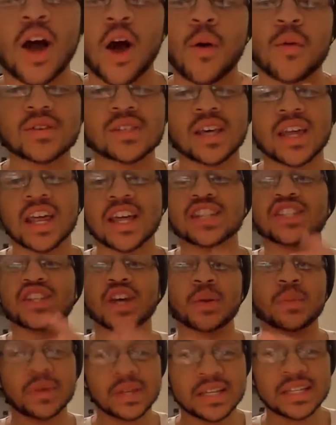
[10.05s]
I always say that,
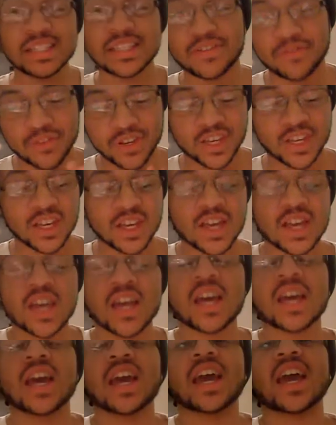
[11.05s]
Jamalik TV,
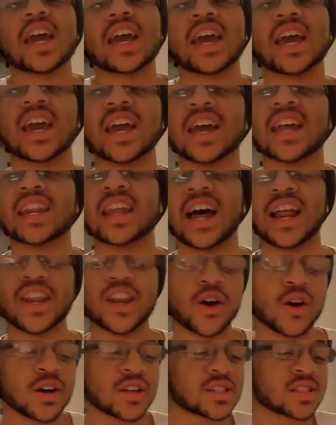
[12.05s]
and I
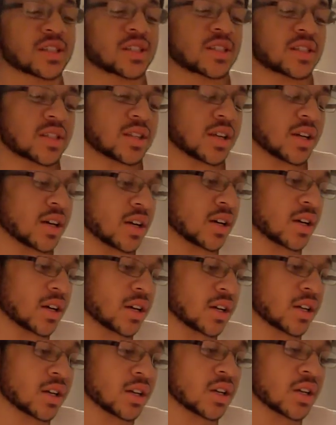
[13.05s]
know it's
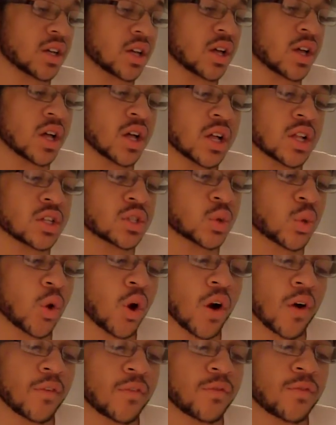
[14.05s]

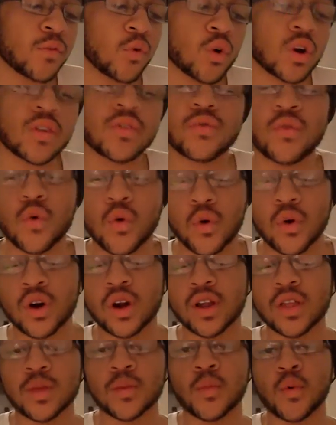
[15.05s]

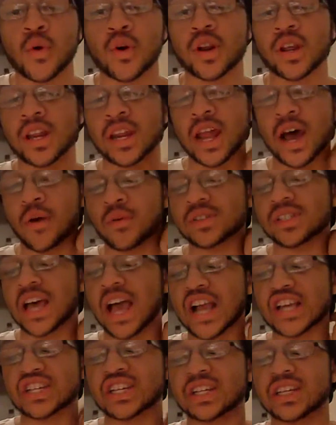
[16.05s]
12.44 in the morning, and I was
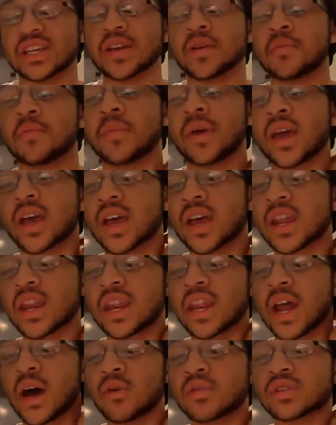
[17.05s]
actually in bed,
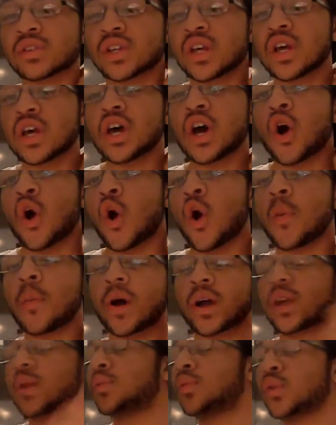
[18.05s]
and I was on
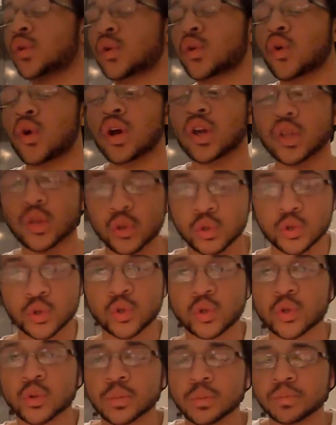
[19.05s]
my computer, on
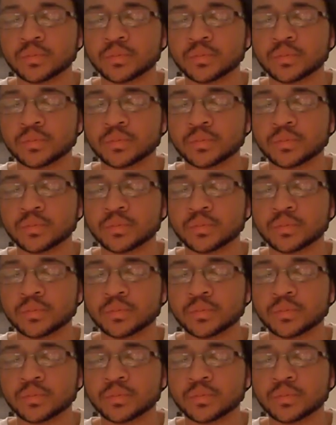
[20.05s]
YouTube,